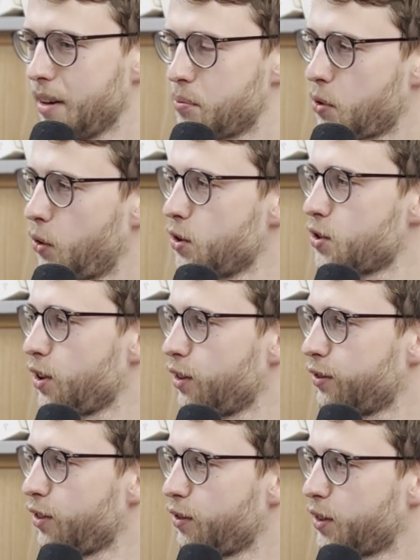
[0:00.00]
approach
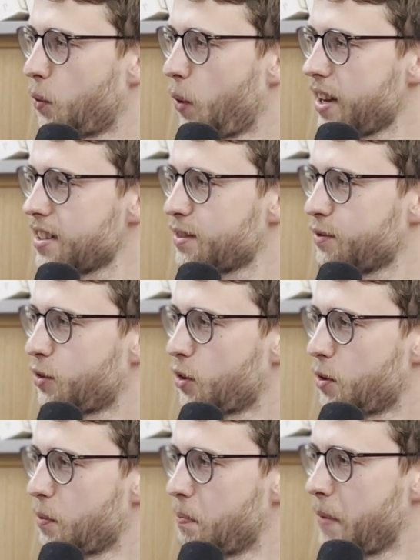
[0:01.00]
of the West
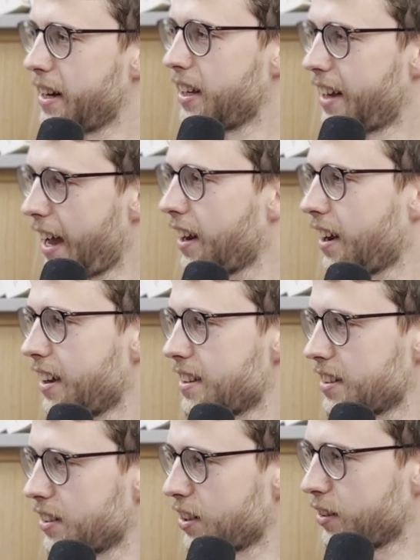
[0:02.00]
for many
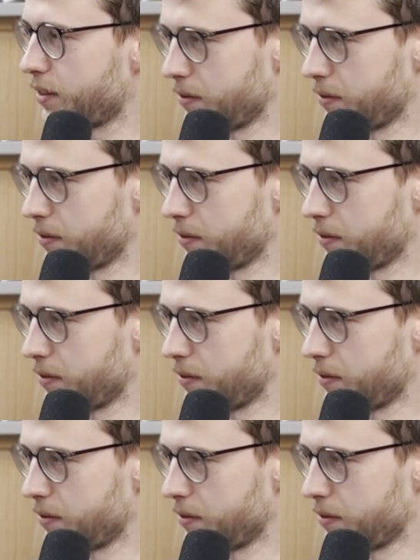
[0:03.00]
decades, the